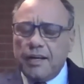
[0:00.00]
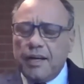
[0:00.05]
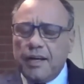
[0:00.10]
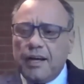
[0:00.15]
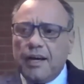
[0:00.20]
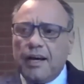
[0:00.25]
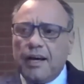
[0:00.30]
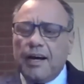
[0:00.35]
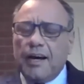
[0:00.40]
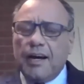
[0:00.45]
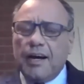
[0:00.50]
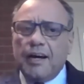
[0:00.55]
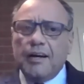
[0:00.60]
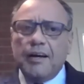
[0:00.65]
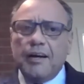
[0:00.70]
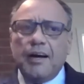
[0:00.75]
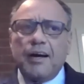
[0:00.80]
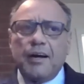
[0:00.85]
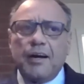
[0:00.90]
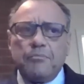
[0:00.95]

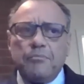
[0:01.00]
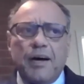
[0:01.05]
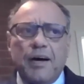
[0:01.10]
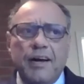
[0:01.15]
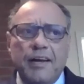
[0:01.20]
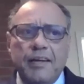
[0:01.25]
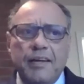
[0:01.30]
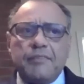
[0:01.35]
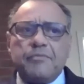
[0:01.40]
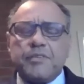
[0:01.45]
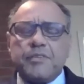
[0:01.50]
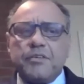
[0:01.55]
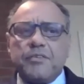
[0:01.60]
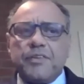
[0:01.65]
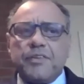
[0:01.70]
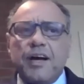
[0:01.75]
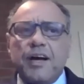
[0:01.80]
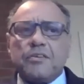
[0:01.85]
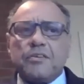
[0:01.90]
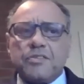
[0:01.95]
by
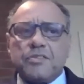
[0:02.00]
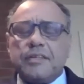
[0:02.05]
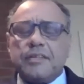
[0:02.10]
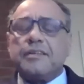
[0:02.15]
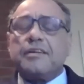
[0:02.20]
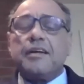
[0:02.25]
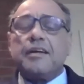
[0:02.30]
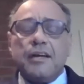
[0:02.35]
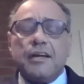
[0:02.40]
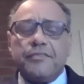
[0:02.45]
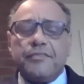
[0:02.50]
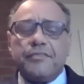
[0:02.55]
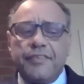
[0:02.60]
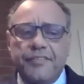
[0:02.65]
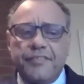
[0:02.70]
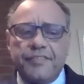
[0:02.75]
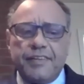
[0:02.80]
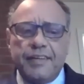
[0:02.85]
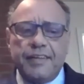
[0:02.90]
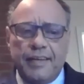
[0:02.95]

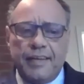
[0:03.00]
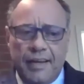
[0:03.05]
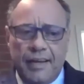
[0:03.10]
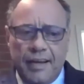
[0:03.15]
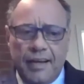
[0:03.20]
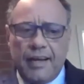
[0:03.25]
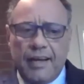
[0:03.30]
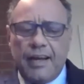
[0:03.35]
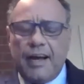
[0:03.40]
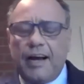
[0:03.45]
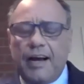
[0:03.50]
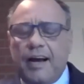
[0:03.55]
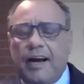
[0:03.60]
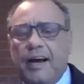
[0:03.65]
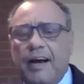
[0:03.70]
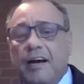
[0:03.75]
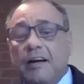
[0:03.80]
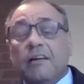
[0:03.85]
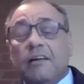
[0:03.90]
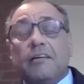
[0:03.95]
2050.
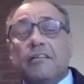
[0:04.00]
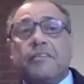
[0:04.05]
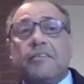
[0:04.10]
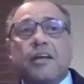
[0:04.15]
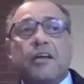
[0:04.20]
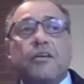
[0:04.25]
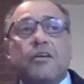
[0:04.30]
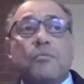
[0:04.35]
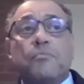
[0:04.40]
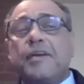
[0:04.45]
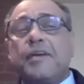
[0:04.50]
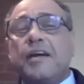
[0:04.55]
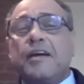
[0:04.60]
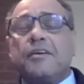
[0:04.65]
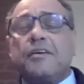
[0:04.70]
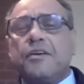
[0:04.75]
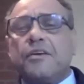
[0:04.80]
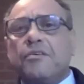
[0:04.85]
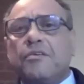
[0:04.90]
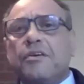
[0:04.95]
The European
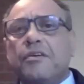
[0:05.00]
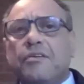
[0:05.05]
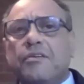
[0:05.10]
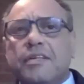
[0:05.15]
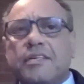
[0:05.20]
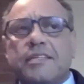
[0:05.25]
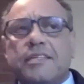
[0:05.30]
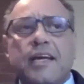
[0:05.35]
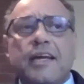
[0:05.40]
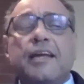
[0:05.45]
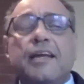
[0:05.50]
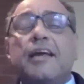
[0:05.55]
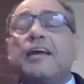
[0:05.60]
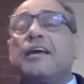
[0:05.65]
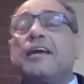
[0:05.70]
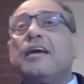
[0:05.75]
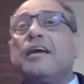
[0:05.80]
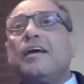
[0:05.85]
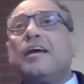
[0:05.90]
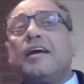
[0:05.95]
Union is taking
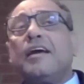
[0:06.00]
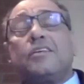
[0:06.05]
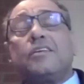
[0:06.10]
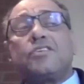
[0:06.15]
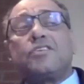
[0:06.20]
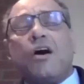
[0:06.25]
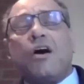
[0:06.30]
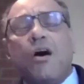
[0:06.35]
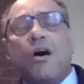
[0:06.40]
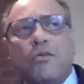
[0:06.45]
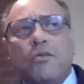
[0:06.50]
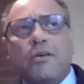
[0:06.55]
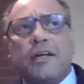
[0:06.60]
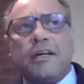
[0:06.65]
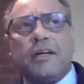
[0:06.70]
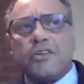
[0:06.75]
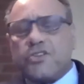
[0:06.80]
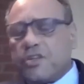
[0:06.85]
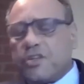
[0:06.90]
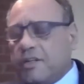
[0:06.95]
its own
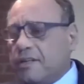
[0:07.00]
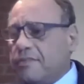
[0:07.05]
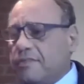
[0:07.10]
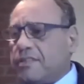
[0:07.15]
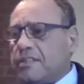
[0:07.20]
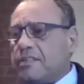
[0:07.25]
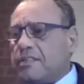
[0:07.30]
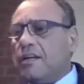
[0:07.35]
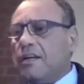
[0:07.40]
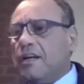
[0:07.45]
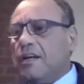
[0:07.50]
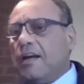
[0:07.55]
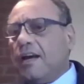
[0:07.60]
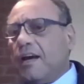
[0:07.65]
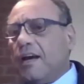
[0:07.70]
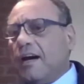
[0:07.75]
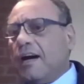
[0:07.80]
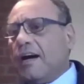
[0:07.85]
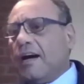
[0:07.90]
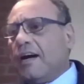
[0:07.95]
initiatives
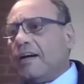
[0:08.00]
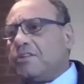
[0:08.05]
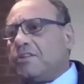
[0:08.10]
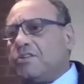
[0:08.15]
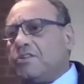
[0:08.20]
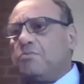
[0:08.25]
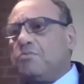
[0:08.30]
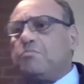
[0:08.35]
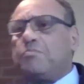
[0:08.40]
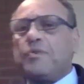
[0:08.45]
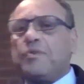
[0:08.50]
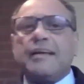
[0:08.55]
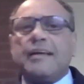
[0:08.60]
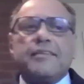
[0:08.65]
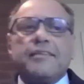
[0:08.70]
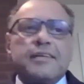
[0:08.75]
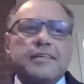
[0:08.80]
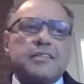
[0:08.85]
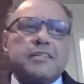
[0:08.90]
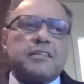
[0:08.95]
to bring
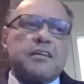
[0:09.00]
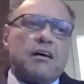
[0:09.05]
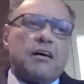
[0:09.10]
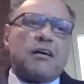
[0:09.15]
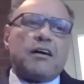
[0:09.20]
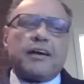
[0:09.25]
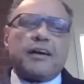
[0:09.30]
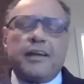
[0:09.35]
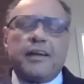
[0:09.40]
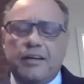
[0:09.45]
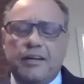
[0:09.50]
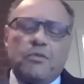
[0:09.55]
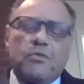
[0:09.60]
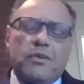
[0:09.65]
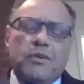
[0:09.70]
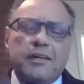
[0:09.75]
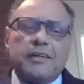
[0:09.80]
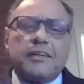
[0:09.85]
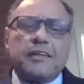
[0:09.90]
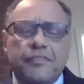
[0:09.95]
this target
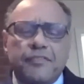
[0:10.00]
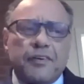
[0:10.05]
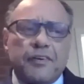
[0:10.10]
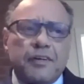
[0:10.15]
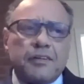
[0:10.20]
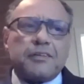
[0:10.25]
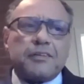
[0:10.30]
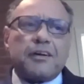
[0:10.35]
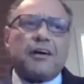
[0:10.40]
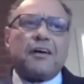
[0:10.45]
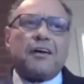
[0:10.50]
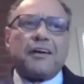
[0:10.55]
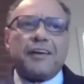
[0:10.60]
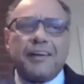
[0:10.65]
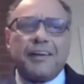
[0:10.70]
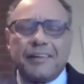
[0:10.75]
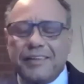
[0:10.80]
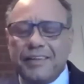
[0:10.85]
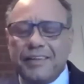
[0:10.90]
or a different target